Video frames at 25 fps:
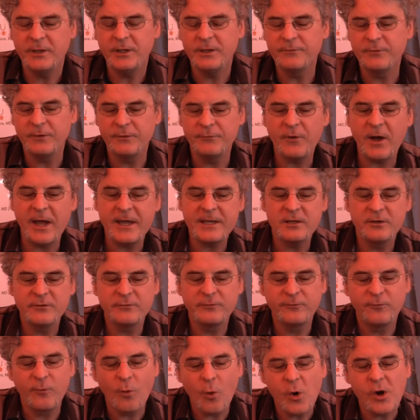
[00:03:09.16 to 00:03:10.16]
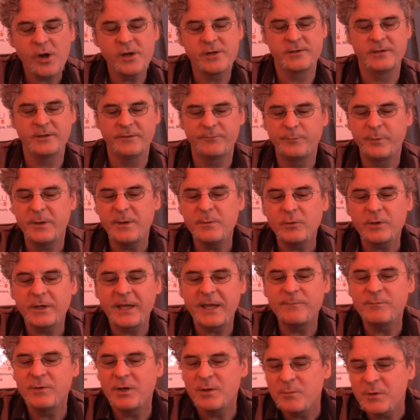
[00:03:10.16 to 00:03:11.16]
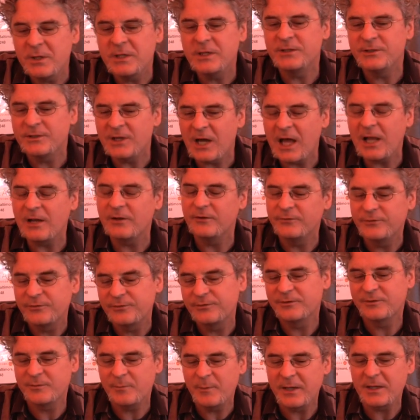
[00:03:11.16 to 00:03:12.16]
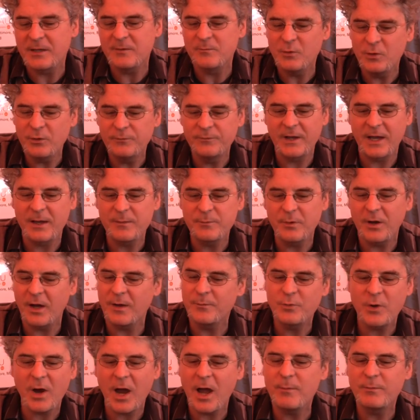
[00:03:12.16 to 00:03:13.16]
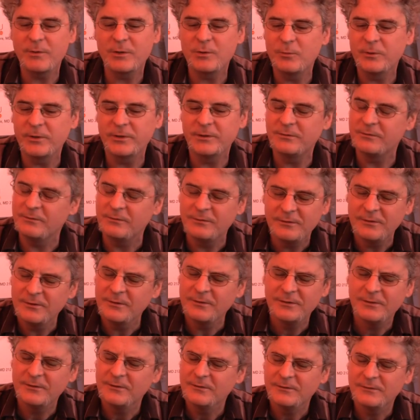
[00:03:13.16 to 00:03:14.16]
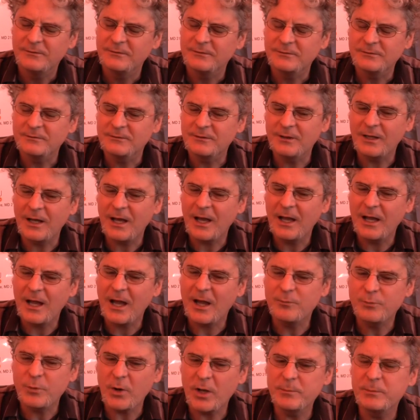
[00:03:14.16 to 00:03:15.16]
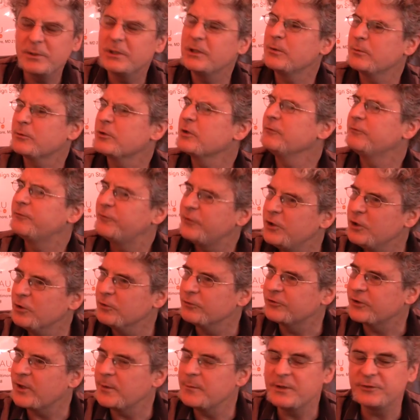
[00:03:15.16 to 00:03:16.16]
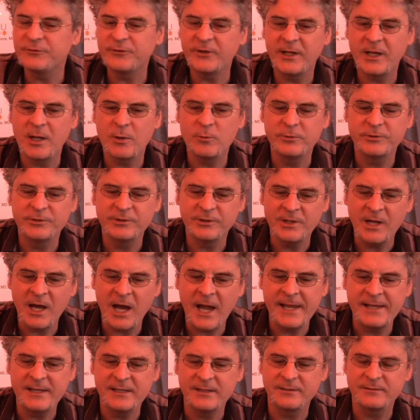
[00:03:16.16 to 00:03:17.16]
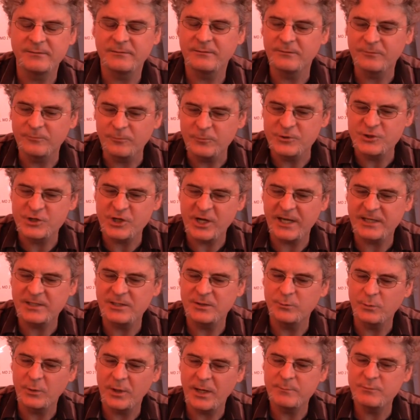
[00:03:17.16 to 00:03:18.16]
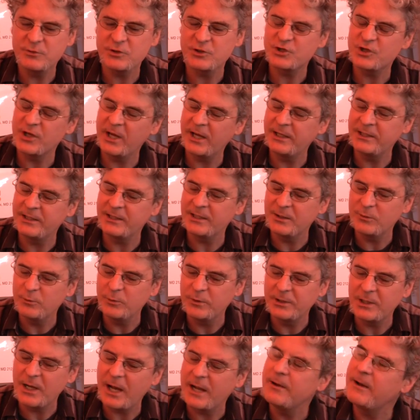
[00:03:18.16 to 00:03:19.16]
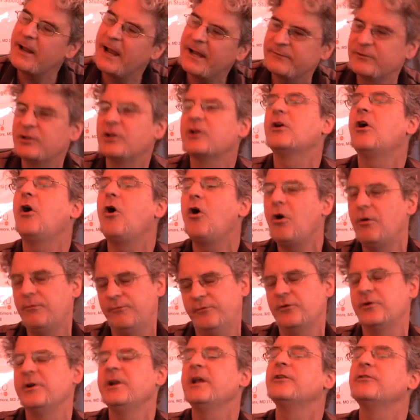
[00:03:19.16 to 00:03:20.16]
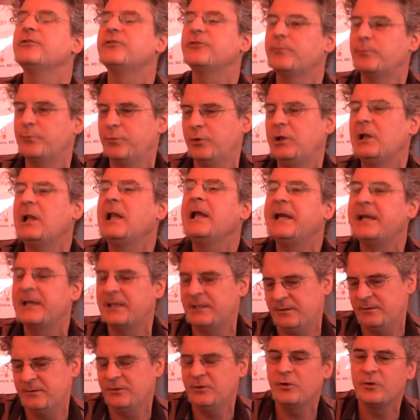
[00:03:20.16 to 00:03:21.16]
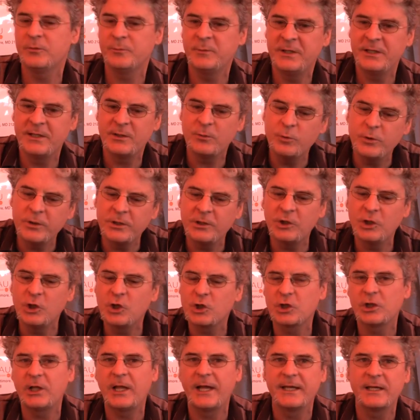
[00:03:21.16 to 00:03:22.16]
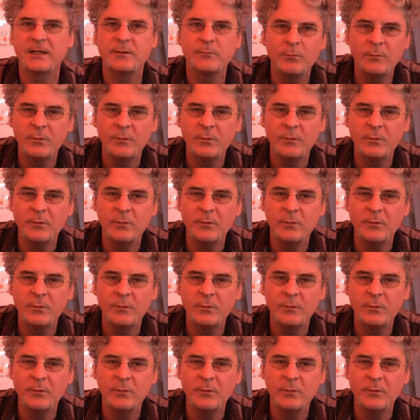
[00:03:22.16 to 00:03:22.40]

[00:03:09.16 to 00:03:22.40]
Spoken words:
If I could afford, if people gave me $1 million to make a movie, I probably would. I'd probably be a little confused. I'm not saying I would deny it or reject it, but I'm just saying I'd have to call for another plan. You know what I mean? It wouldn't look like